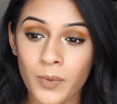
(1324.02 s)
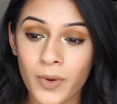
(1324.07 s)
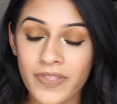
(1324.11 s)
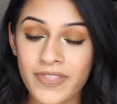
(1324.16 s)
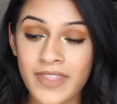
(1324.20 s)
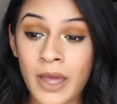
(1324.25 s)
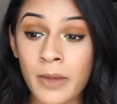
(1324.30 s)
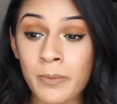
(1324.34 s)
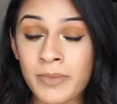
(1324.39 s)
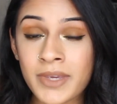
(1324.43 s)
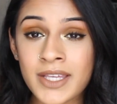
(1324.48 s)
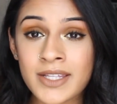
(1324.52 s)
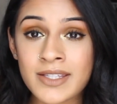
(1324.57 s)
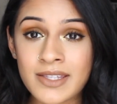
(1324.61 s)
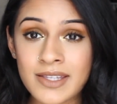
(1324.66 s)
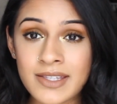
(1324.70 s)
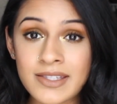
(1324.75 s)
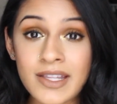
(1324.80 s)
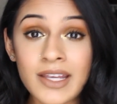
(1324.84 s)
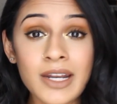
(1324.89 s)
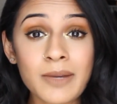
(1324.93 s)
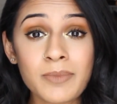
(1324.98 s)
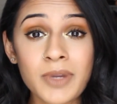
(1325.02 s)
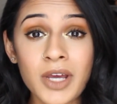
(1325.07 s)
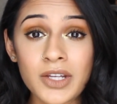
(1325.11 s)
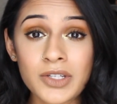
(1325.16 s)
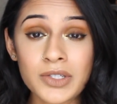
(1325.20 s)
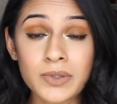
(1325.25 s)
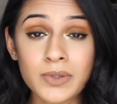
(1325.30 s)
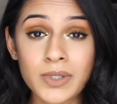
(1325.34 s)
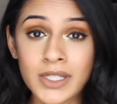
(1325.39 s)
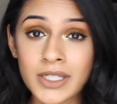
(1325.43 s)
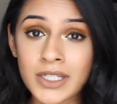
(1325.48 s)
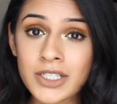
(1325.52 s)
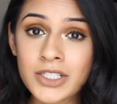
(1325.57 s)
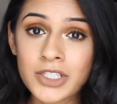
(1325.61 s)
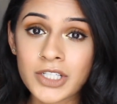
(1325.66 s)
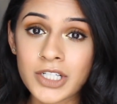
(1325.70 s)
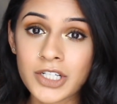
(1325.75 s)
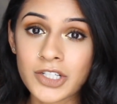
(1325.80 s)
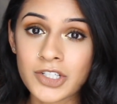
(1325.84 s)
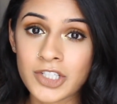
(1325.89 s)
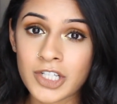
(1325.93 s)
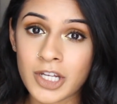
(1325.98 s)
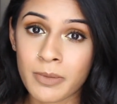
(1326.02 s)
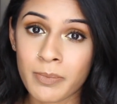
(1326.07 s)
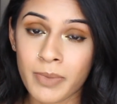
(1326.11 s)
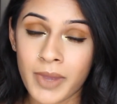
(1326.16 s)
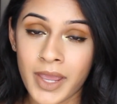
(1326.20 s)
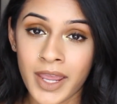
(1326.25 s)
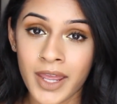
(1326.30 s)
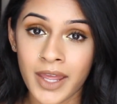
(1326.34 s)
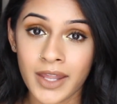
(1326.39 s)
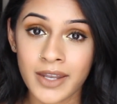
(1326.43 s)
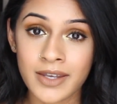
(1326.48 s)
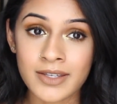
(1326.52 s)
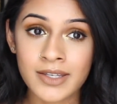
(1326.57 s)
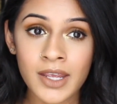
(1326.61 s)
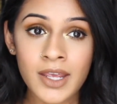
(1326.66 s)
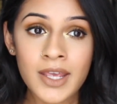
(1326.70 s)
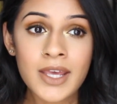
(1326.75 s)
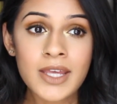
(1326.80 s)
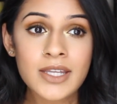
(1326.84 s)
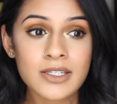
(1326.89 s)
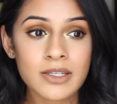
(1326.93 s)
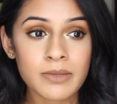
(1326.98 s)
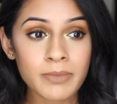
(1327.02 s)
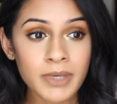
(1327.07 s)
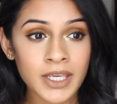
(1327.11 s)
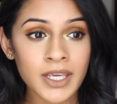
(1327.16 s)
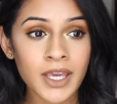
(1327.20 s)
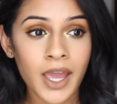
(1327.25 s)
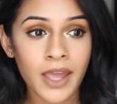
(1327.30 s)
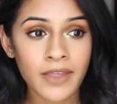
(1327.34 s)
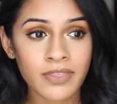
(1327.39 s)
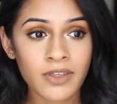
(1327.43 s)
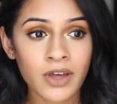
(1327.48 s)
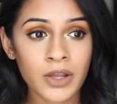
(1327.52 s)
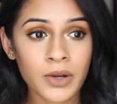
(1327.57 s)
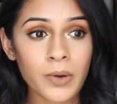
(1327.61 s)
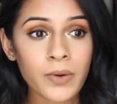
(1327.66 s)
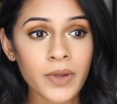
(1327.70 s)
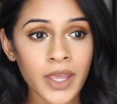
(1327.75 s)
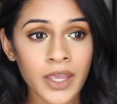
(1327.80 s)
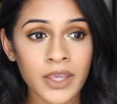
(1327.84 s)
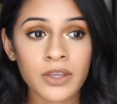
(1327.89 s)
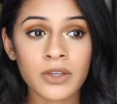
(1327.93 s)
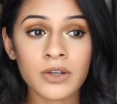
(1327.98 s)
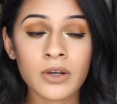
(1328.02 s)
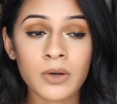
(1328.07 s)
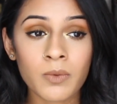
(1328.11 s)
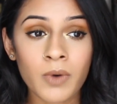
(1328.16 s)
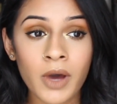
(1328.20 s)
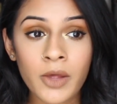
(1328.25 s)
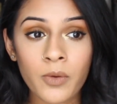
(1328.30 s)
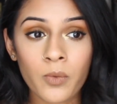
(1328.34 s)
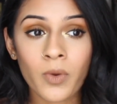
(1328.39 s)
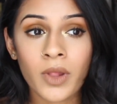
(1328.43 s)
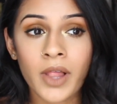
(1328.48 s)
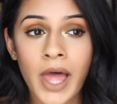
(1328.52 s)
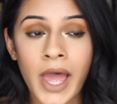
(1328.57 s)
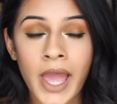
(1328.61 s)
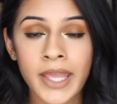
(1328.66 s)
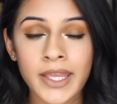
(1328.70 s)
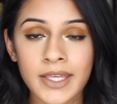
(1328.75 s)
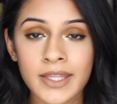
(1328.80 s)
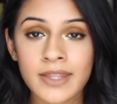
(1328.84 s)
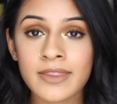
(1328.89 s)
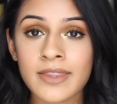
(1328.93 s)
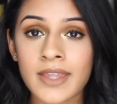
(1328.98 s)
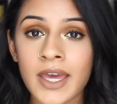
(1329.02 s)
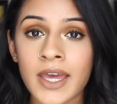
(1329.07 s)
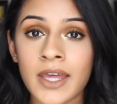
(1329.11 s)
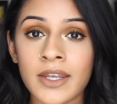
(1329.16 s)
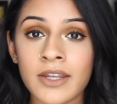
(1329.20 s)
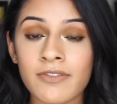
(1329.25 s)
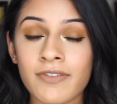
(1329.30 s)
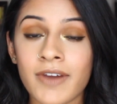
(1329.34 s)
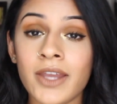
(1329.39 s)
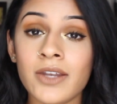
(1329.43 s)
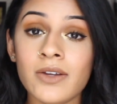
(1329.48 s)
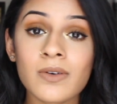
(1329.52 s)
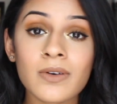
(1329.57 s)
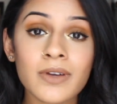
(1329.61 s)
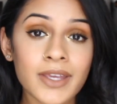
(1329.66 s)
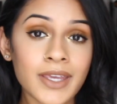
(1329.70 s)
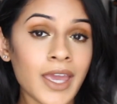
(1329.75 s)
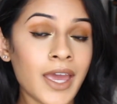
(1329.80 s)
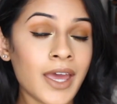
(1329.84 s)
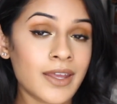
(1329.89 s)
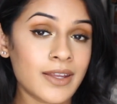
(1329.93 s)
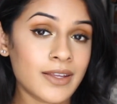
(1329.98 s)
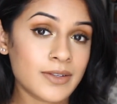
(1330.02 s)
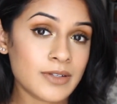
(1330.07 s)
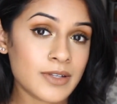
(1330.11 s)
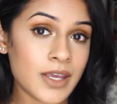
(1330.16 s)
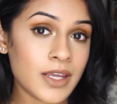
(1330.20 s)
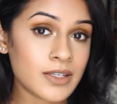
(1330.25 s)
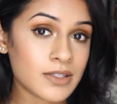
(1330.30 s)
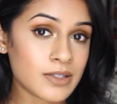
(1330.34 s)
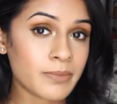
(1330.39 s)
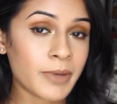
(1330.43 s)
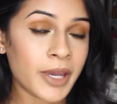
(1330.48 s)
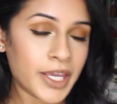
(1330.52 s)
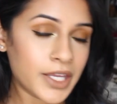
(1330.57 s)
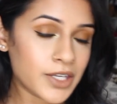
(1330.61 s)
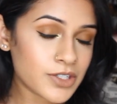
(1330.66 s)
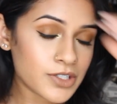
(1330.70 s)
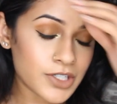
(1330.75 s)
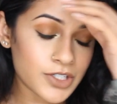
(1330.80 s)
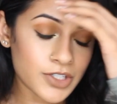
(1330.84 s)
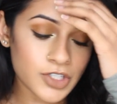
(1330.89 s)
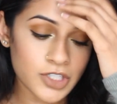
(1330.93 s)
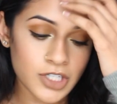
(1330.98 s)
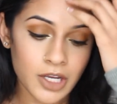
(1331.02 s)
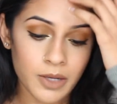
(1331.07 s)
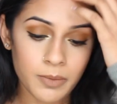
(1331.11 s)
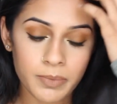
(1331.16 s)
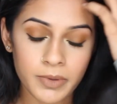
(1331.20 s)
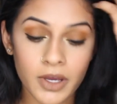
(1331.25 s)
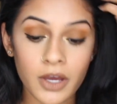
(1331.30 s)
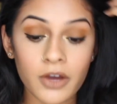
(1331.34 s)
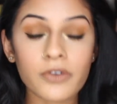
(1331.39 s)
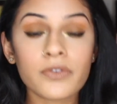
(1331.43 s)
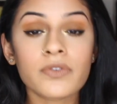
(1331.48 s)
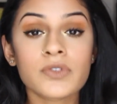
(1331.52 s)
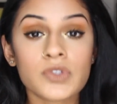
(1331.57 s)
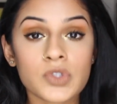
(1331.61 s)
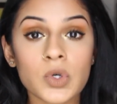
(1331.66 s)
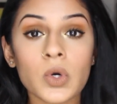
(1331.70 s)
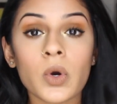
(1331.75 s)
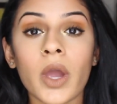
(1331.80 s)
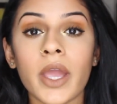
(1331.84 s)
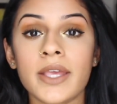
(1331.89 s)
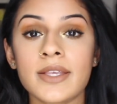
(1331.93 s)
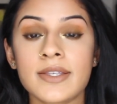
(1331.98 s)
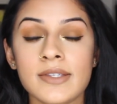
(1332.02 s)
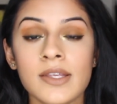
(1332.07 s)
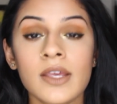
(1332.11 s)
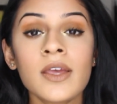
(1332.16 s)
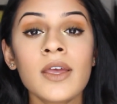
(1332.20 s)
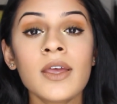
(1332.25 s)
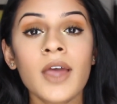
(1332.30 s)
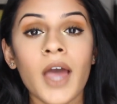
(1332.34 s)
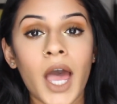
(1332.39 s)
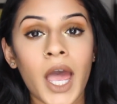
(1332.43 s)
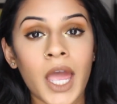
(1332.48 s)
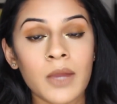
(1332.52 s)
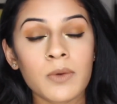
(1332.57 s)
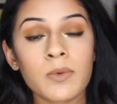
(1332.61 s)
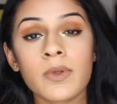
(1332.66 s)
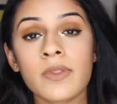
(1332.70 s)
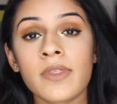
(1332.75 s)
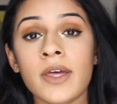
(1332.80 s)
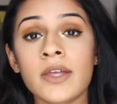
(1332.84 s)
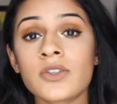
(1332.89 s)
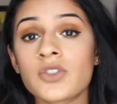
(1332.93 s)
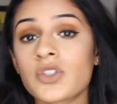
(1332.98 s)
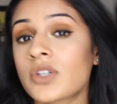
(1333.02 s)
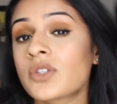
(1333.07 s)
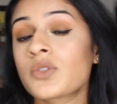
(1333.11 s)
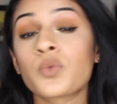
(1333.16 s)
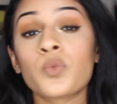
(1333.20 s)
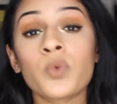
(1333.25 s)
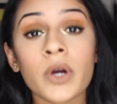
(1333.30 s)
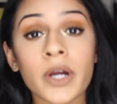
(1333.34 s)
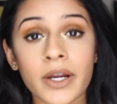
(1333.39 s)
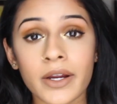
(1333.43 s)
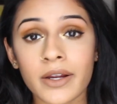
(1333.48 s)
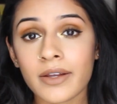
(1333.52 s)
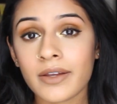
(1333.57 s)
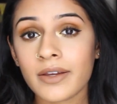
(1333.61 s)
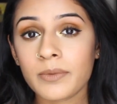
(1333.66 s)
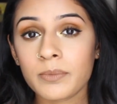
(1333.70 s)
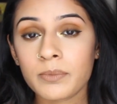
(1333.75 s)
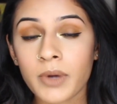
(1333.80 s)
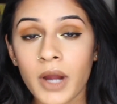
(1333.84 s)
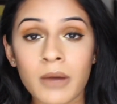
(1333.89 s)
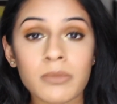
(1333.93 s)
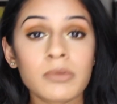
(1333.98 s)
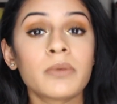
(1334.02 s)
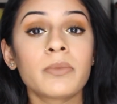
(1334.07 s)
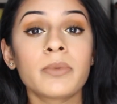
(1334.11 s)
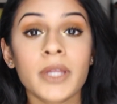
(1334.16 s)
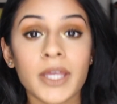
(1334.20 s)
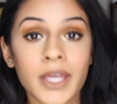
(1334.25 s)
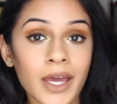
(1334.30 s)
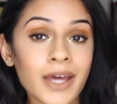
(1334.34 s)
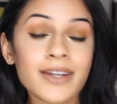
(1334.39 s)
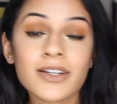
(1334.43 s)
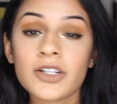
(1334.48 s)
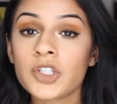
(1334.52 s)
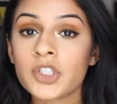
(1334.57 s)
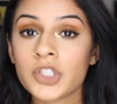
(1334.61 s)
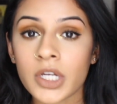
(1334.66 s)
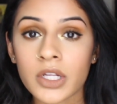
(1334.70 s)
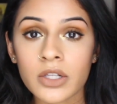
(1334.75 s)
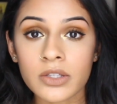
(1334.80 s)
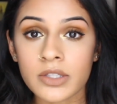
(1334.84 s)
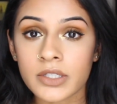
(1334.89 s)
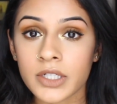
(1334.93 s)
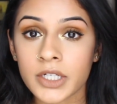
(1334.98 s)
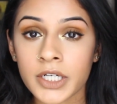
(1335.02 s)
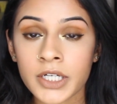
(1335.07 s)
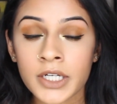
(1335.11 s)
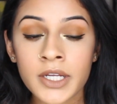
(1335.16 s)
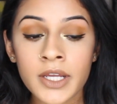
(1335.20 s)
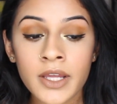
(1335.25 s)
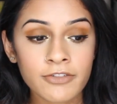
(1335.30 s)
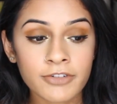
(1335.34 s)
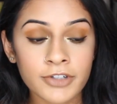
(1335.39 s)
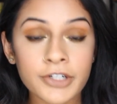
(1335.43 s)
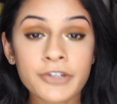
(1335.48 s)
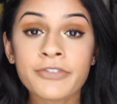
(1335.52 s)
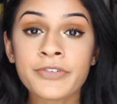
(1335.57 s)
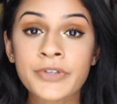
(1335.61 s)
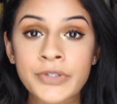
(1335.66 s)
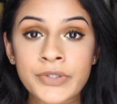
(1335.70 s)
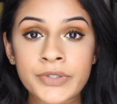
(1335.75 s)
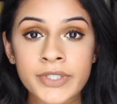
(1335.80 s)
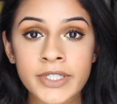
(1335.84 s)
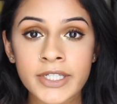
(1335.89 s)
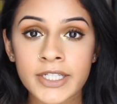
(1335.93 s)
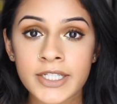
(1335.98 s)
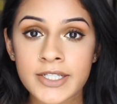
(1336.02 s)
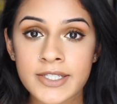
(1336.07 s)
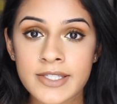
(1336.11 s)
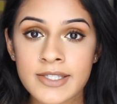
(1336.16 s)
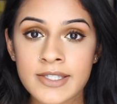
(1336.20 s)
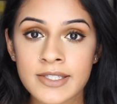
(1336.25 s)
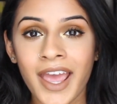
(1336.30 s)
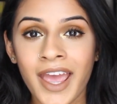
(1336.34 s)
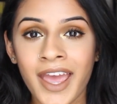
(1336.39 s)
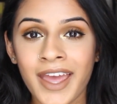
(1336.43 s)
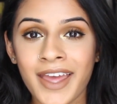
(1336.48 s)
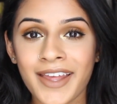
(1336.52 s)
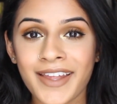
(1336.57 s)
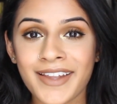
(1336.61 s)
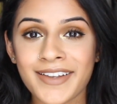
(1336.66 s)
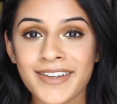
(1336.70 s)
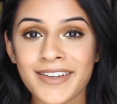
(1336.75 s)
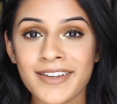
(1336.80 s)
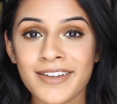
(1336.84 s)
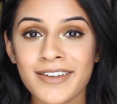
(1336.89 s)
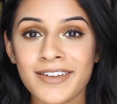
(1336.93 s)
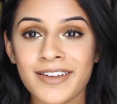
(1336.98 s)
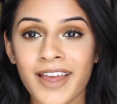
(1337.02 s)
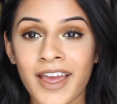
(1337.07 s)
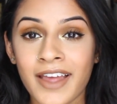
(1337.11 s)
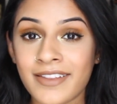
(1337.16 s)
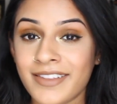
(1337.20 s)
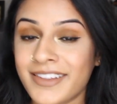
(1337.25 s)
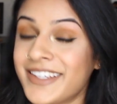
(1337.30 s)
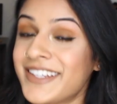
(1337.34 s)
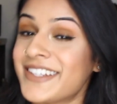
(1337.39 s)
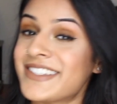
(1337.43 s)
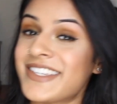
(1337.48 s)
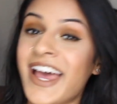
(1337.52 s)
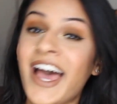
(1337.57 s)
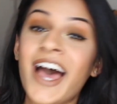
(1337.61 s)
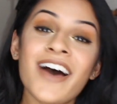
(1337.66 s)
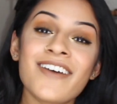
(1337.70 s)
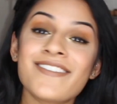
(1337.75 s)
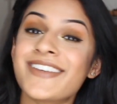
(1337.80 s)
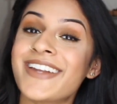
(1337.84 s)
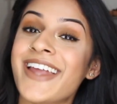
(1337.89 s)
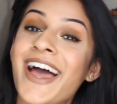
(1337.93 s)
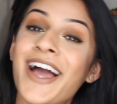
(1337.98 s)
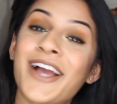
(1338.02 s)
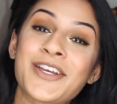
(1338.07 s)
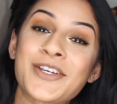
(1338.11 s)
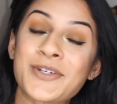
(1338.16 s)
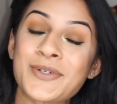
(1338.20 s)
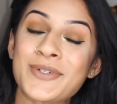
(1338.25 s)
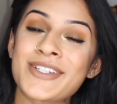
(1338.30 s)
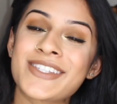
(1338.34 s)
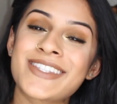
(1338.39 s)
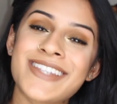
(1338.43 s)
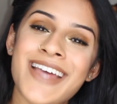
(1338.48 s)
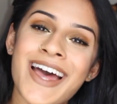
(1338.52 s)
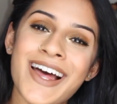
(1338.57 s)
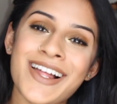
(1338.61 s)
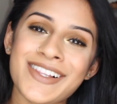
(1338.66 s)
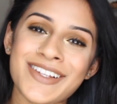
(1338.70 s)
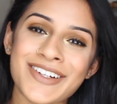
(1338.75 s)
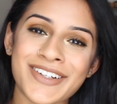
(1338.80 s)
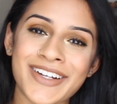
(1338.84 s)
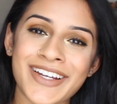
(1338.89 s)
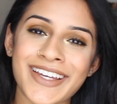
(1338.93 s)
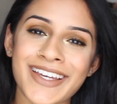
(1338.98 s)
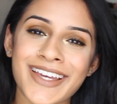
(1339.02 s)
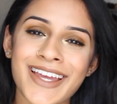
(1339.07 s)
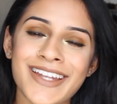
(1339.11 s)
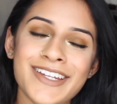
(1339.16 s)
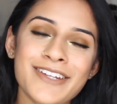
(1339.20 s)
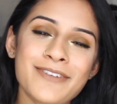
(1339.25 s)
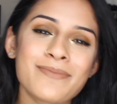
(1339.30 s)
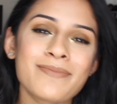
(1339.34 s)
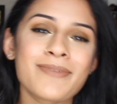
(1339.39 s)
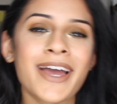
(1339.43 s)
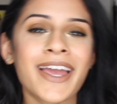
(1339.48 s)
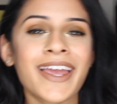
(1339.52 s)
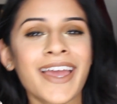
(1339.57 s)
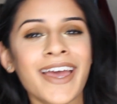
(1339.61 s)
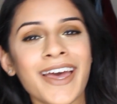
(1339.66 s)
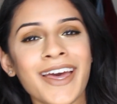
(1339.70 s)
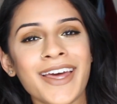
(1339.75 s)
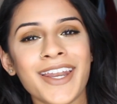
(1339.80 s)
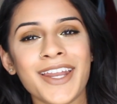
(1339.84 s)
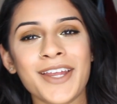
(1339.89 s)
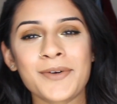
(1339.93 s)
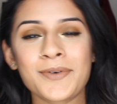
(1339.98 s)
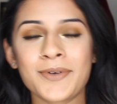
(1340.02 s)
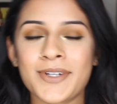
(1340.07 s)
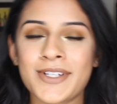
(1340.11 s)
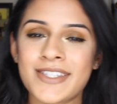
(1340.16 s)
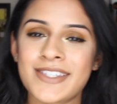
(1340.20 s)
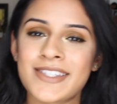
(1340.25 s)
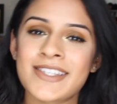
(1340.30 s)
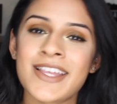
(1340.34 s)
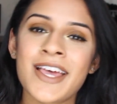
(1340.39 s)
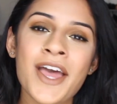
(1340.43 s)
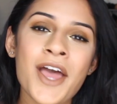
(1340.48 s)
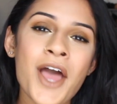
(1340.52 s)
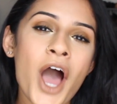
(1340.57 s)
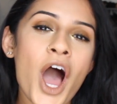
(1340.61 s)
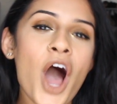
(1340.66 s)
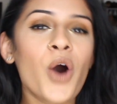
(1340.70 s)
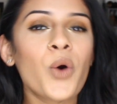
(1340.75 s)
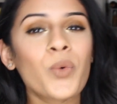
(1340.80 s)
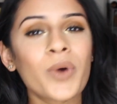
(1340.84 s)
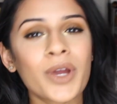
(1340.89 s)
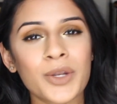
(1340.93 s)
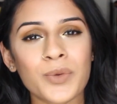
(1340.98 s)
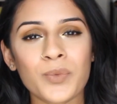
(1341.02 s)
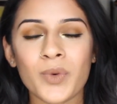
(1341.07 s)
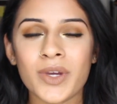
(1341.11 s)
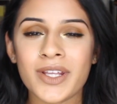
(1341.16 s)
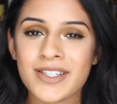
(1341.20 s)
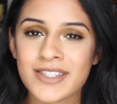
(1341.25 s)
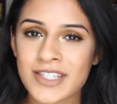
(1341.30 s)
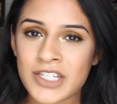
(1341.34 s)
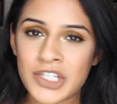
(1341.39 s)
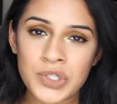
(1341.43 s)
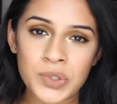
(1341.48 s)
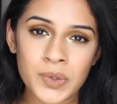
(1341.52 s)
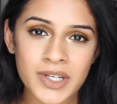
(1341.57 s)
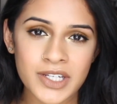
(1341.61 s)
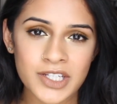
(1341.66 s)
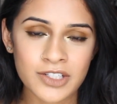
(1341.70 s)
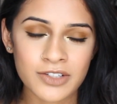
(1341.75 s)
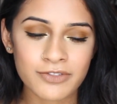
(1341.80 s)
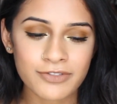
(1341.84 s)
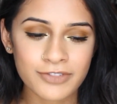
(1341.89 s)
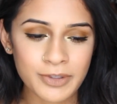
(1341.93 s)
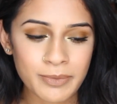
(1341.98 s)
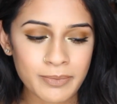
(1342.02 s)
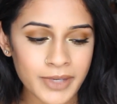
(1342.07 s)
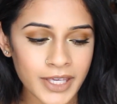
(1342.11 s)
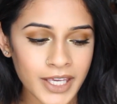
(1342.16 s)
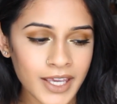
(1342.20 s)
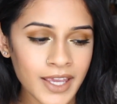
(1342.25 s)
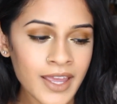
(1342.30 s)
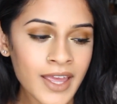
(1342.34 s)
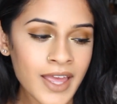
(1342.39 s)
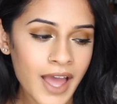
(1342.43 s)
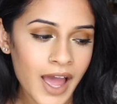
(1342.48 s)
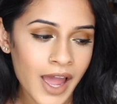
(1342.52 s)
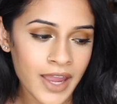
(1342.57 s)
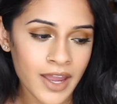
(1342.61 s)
what that means is that I'm not doing an internship. And to me, I thought, okay, you know what? Well, I can then, if I don't get into my internship of choice, I will then just work probably at a shelter for a few years and at least have an actual salary. And in my head, it was a win-win situation for me.